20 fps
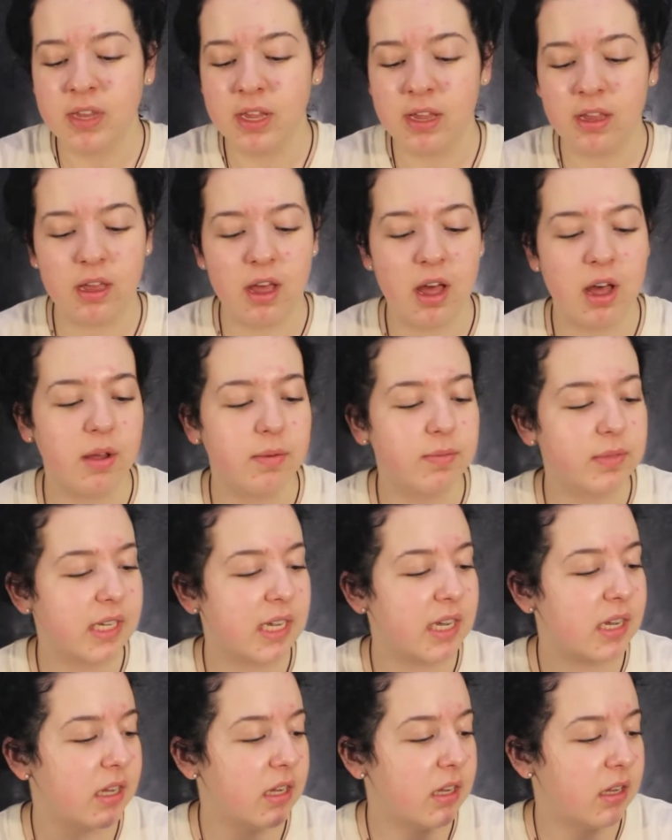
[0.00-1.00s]
It comes
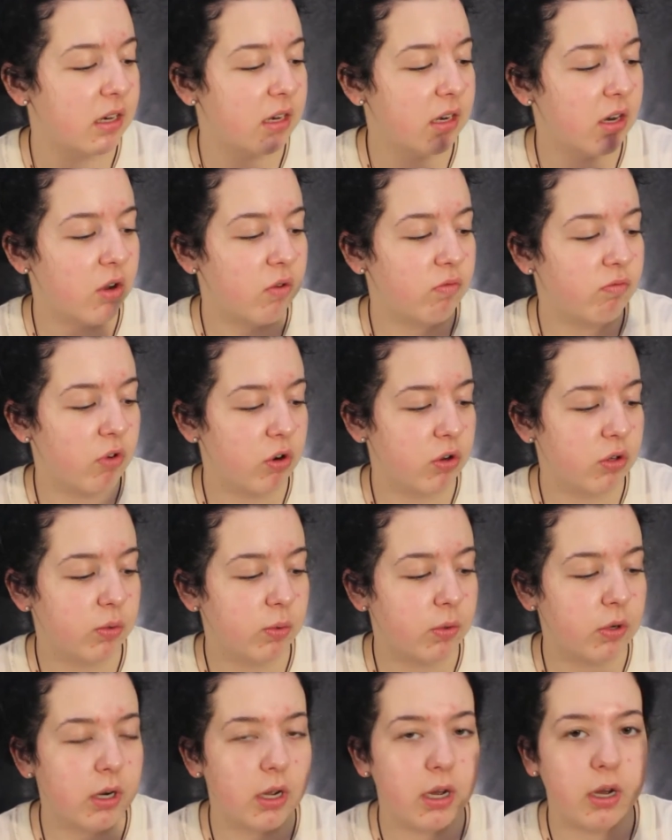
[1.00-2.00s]
in rose
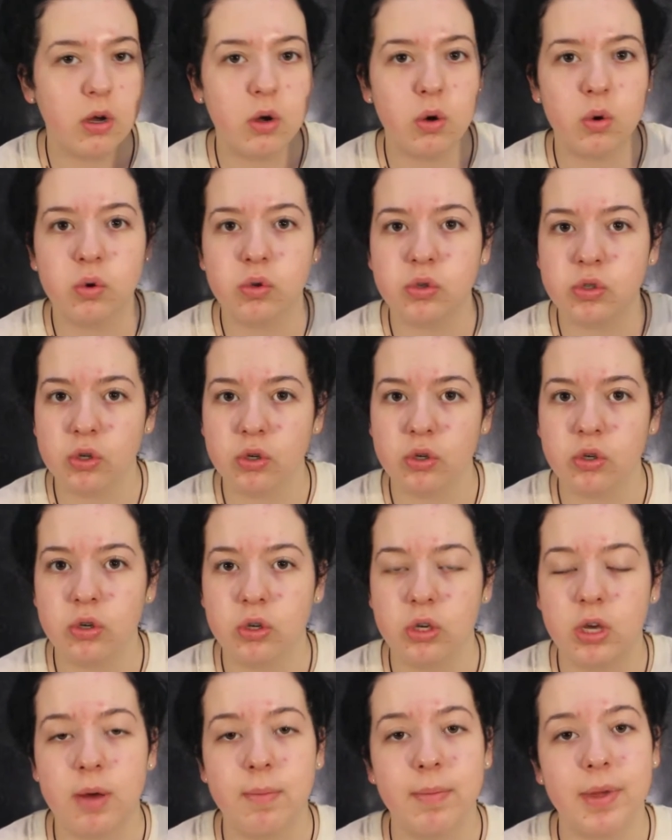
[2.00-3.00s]
water, also
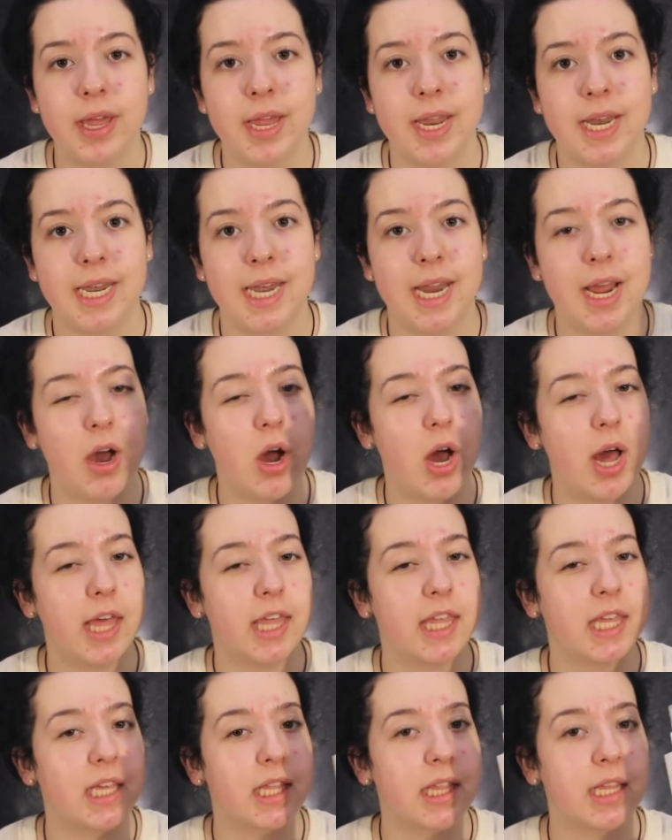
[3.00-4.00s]
cucumber, and now
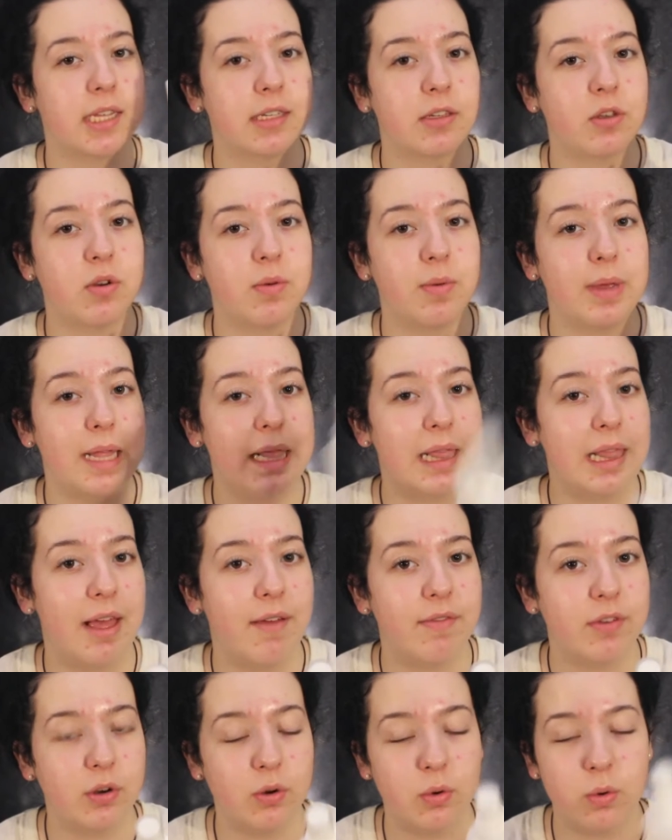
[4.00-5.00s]
I think there's going to be a
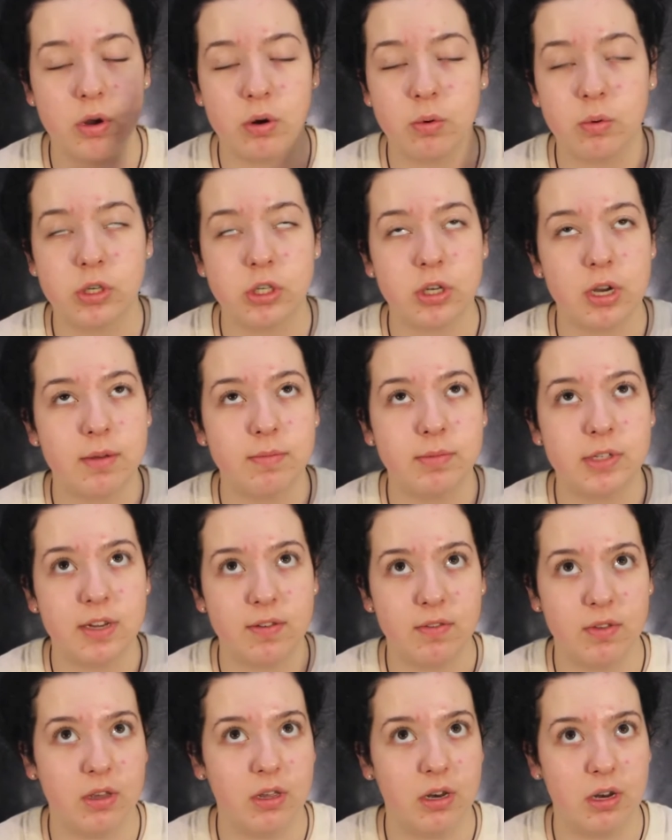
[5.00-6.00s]
lavender one, which I'm
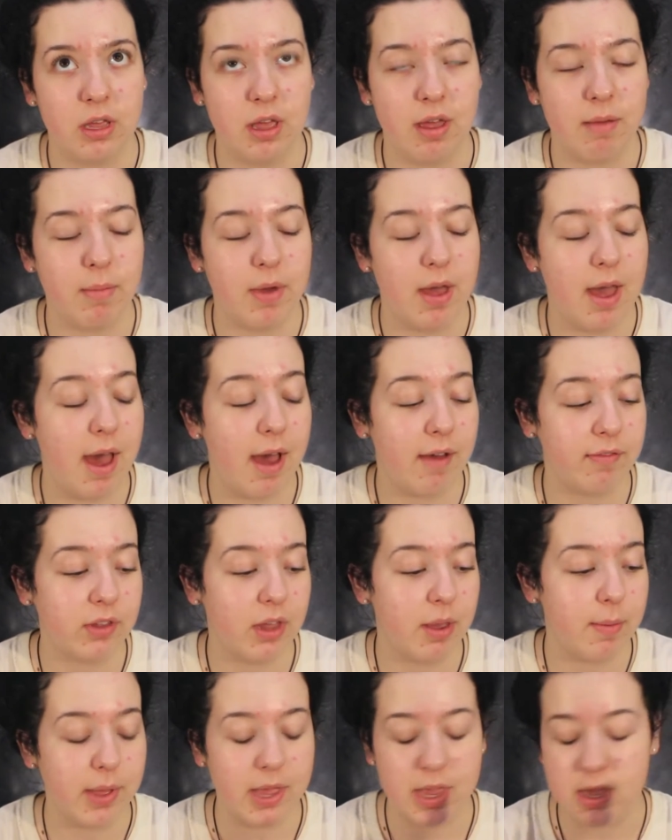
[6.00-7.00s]
definitely going to have to
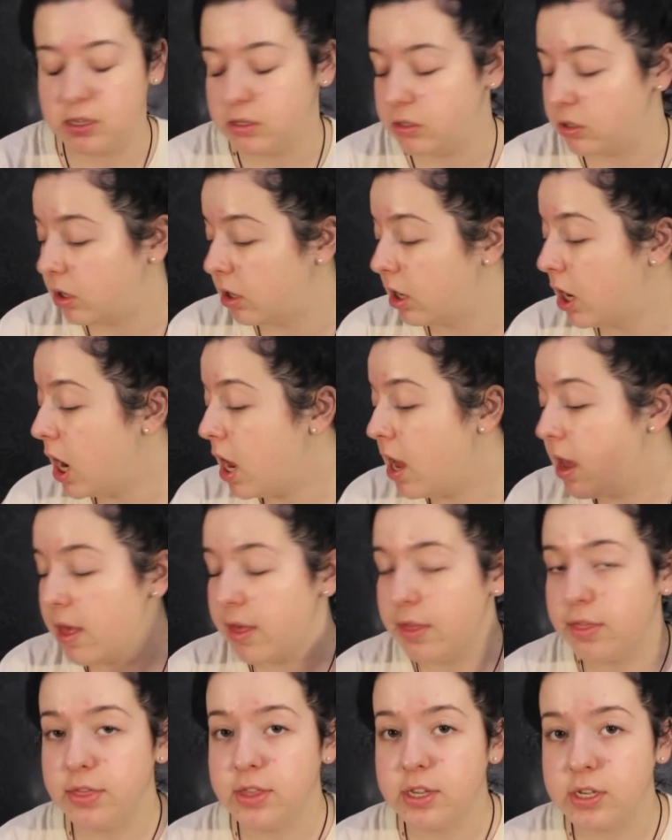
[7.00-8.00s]
get my hands on.
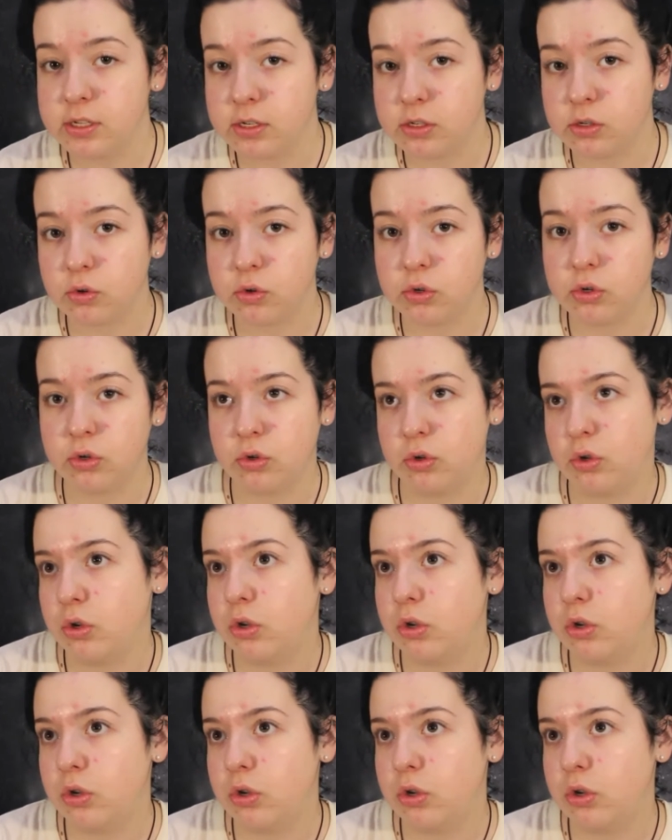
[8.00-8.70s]
This is crucial.